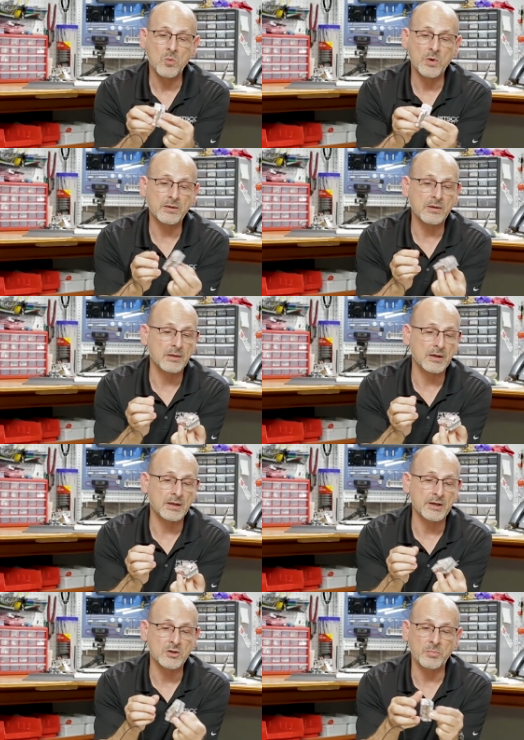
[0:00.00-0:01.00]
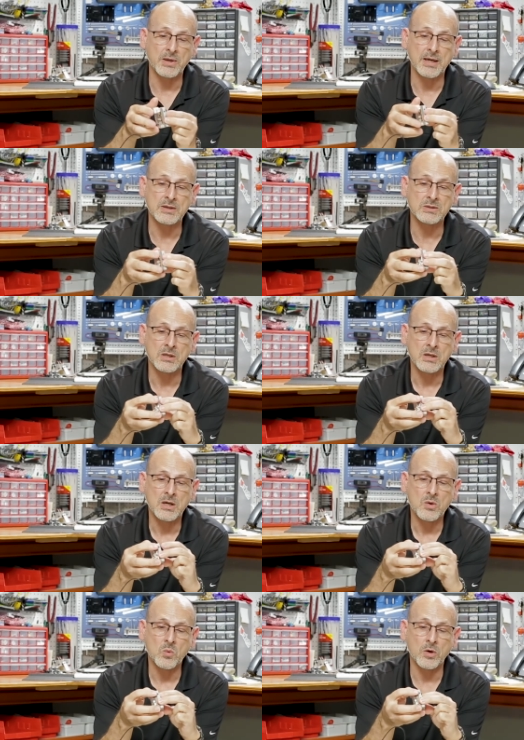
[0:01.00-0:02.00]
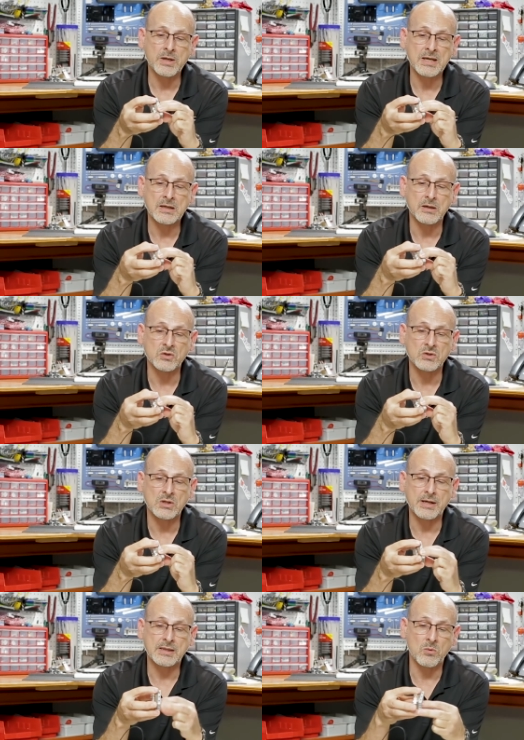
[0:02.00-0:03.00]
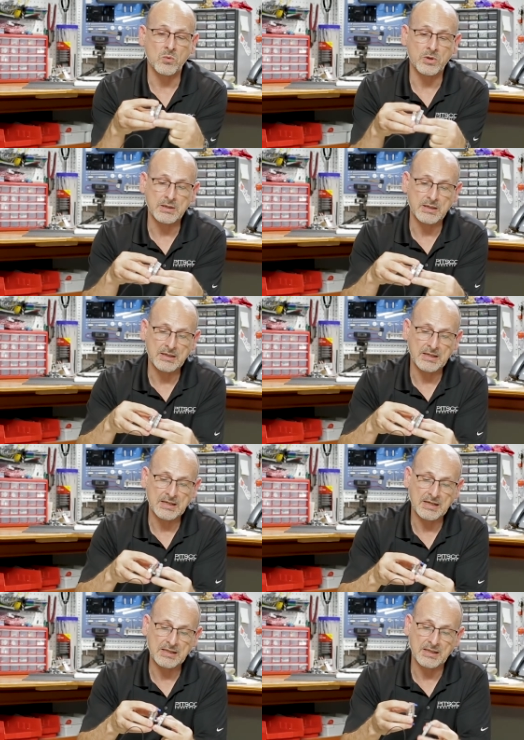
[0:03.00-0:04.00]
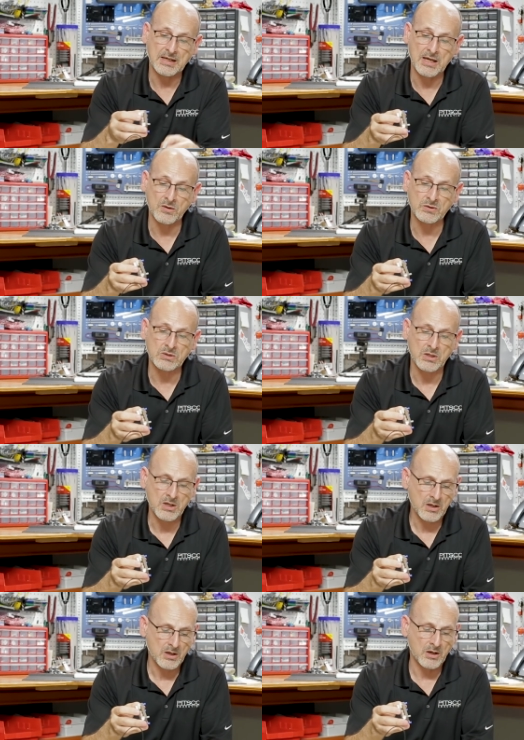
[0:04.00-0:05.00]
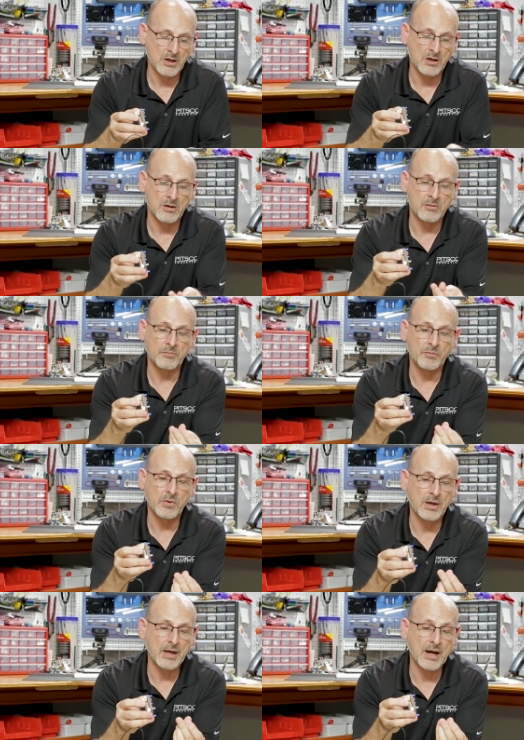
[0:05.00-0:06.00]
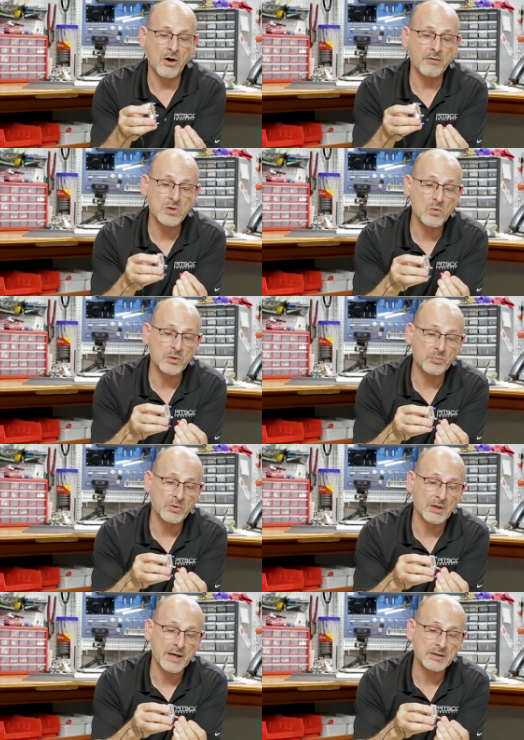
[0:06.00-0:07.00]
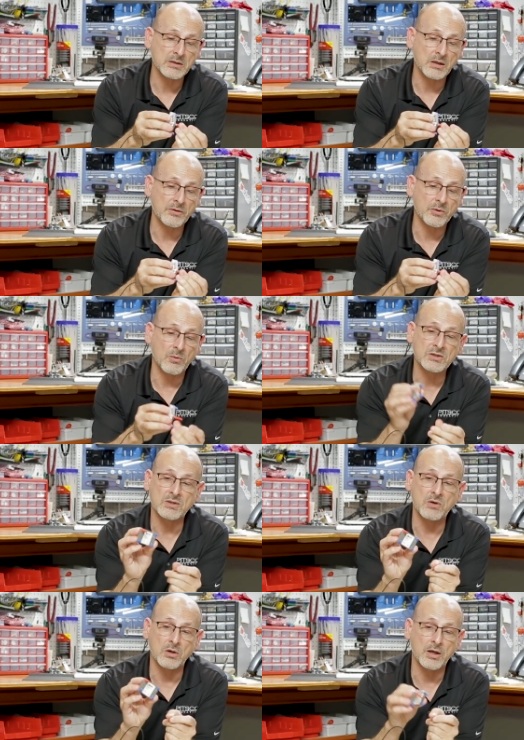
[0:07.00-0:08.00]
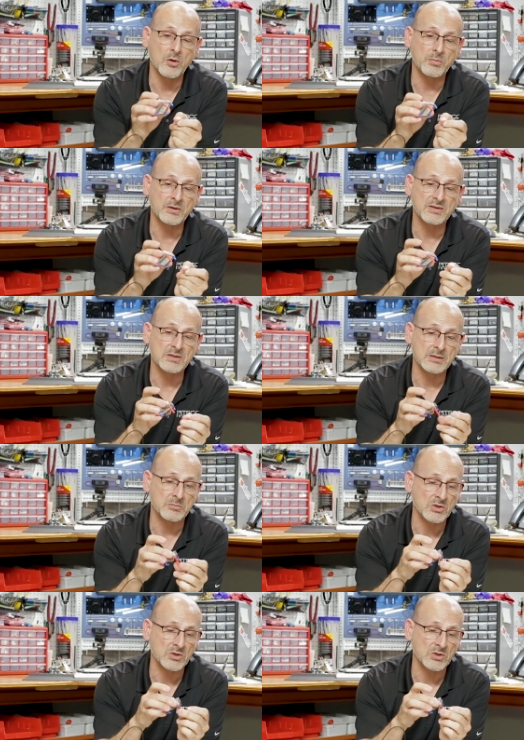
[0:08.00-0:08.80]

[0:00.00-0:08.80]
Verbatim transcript: with the connector pegs working just like they would in anything else, however you would connect the rest of your Lego building system.